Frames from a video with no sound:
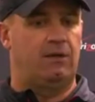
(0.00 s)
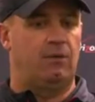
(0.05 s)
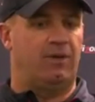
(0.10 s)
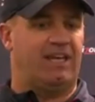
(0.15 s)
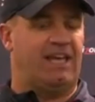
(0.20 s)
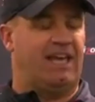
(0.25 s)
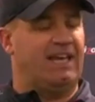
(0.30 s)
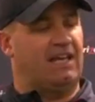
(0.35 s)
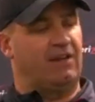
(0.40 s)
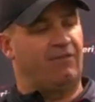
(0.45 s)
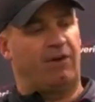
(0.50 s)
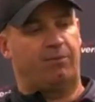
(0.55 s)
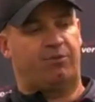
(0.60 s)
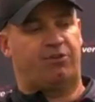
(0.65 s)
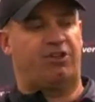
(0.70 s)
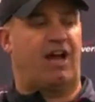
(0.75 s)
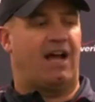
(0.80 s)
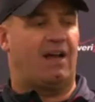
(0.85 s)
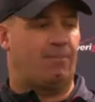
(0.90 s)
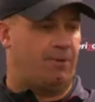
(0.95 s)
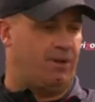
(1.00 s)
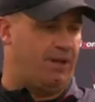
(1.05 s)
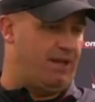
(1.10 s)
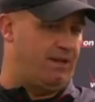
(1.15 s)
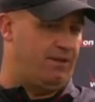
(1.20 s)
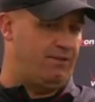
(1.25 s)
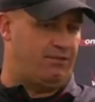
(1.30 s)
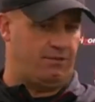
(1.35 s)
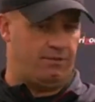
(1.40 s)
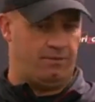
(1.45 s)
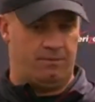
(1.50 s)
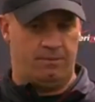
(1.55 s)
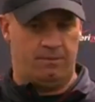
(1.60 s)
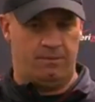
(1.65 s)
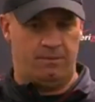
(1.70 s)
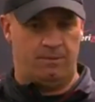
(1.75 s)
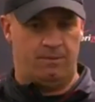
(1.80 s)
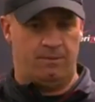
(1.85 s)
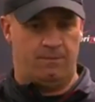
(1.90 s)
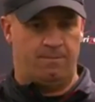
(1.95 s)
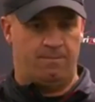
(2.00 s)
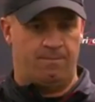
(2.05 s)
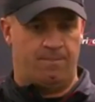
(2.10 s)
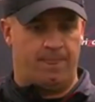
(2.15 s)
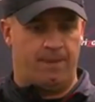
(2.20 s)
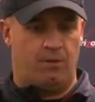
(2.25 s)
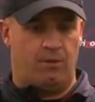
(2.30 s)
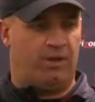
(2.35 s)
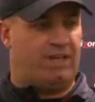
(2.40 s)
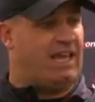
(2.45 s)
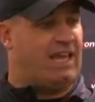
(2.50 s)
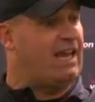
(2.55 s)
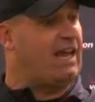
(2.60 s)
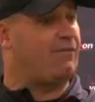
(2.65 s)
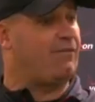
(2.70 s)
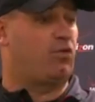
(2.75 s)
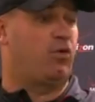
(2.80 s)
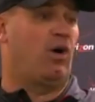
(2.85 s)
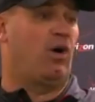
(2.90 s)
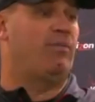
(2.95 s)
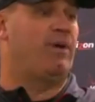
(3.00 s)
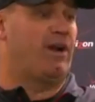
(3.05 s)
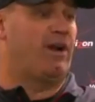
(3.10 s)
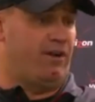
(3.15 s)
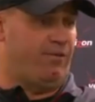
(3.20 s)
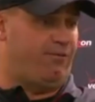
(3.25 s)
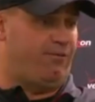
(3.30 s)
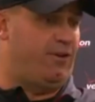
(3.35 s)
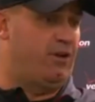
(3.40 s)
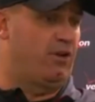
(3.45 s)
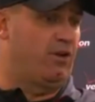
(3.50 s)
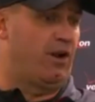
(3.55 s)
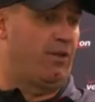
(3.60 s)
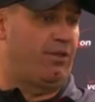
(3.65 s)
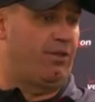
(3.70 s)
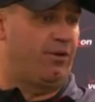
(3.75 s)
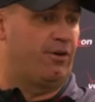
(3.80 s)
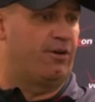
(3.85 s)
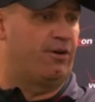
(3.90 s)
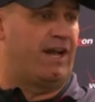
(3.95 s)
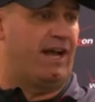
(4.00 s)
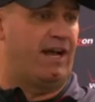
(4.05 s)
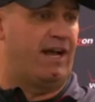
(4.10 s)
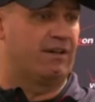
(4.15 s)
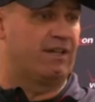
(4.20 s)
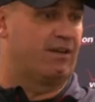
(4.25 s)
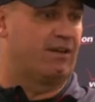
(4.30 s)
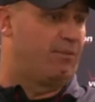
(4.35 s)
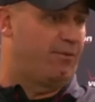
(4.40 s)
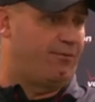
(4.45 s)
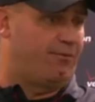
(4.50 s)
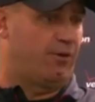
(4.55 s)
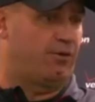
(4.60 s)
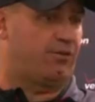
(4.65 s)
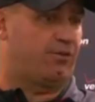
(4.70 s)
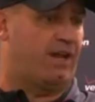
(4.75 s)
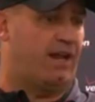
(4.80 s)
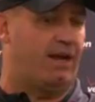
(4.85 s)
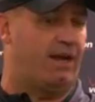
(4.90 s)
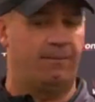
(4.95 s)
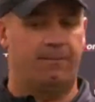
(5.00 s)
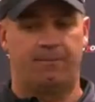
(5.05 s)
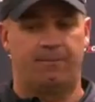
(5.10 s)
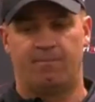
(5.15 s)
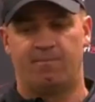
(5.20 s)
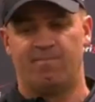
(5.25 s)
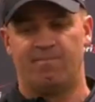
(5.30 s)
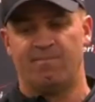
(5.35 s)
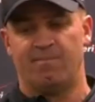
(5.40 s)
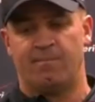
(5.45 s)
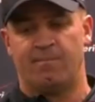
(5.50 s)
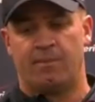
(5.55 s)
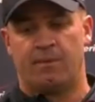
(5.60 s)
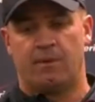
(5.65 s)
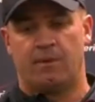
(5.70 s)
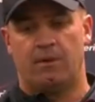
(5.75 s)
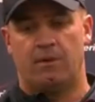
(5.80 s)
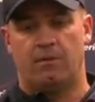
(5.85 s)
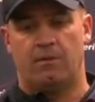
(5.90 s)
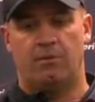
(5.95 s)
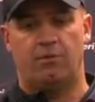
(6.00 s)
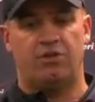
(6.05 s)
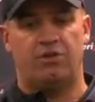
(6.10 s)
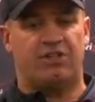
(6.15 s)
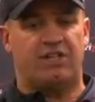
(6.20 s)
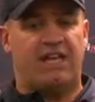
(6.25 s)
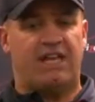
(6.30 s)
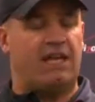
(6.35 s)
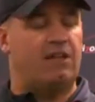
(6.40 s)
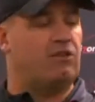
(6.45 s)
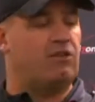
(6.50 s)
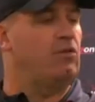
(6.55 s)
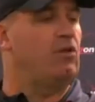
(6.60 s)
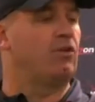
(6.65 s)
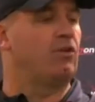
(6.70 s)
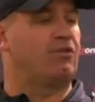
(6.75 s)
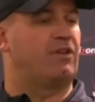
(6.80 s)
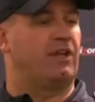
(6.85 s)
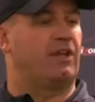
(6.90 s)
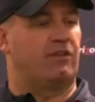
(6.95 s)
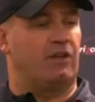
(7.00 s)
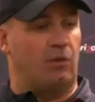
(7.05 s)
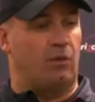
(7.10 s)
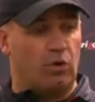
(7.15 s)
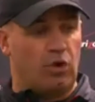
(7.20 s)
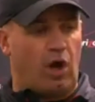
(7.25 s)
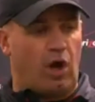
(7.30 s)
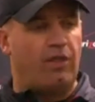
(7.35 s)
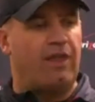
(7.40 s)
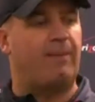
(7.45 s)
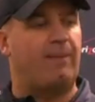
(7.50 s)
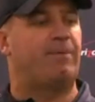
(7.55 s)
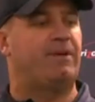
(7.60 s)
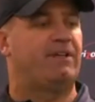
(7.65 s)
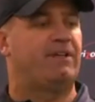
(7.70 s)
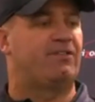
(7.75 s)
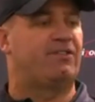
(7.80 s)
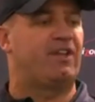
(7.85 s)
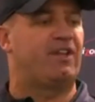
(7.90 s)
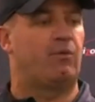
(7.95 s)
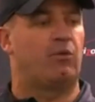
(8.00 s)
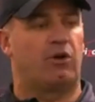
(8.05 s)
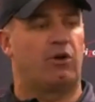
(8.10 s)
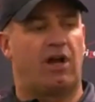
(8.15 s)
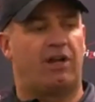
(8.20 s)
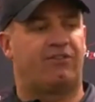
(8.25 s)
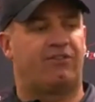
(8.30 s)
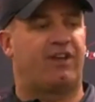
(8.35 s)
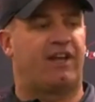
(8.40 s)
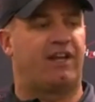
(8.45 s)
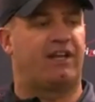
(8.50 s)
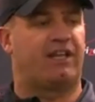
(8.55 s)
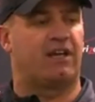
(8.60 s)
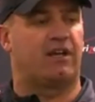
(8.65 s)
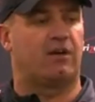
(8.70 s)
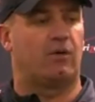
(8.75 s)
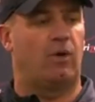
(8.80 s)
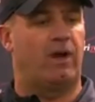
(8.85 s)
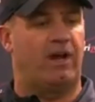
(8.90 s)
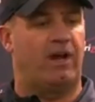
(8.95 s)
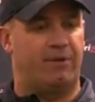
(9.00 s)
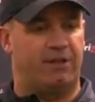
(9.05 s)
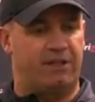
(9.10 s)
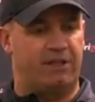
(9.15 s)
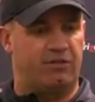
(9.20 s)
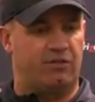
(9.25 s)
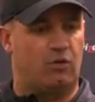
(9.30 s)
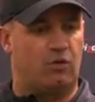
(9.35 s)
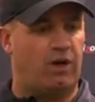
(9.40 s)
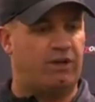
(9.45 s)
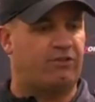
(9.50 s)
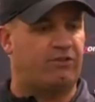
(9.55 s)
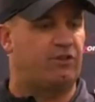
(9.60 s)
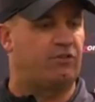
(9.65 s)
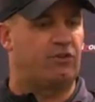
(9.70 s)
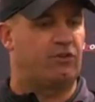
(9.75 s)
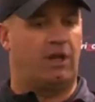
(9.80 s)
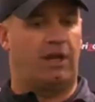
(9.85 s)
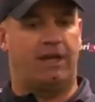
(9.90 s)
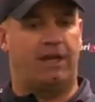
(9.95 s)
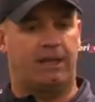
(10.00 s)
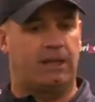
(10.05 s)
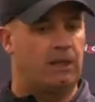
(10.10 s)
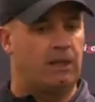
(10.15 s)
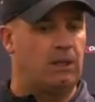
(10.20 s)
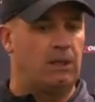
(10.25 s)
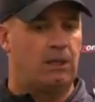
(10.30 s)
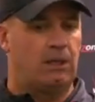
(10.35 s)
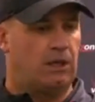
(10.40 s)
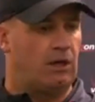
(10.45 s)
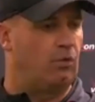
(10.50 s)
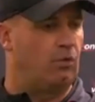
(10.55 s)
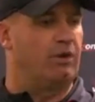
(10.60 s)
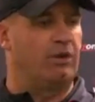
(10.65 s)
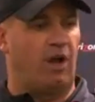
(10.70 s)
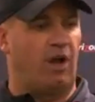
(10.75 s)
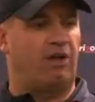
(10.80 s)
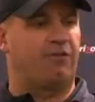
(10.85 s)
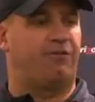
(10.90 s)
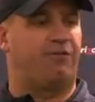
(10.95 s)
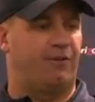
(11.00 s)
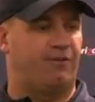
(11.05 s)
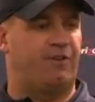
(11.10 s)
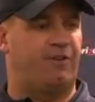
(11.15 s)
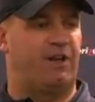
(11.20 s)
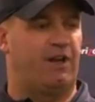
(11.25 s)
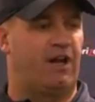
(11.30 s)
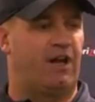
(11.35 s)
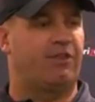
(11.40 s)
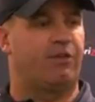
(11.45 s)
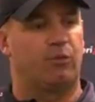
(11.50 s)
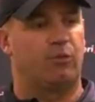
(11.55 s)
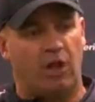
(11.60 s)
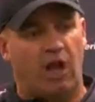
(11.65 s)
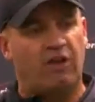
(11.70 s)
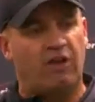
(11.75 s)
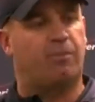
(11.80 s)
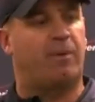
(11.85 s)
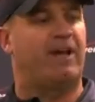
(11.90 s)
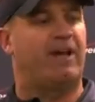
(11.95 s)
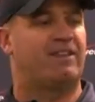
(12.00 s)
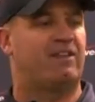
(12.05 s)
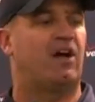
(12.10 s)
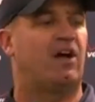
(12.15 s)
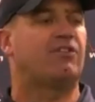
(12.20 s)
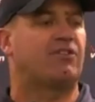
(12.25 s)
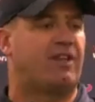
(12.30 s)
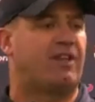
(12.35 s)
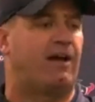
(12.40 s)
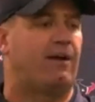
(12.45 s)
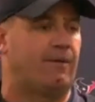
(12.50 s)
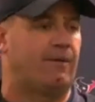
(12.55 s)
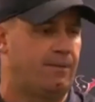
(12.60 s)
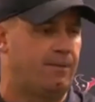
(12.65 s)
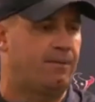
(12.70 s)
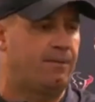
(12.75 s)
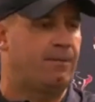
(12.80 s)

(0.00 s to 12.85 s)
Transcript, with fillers: We can't give up shot plays. We can't have 12 men on the field on third down, give them a first down. I mean, we just can't do those things. And with all that being said, we're an onside kick away. I mean, these questions are like, you know, we lost 50 to nothing. We lost by a touchdown.